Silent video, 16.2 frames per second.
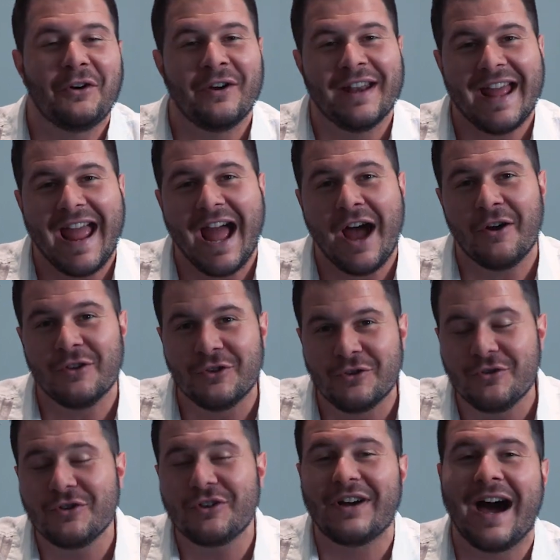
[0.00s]
on how
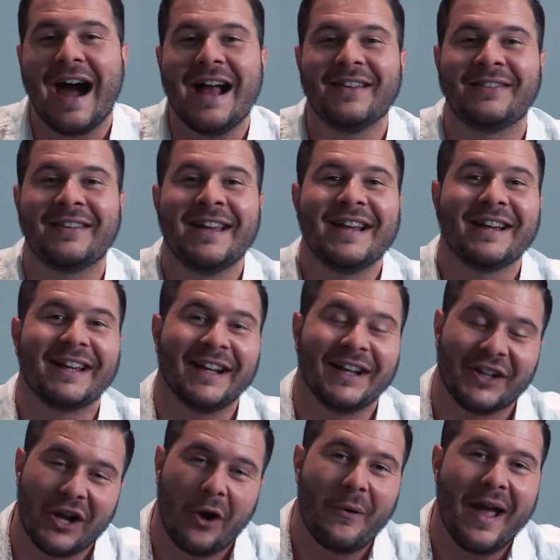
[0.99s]
you guys
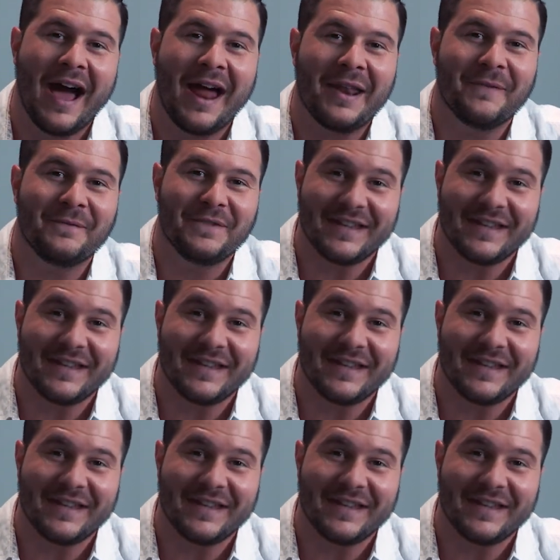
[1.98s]
can go out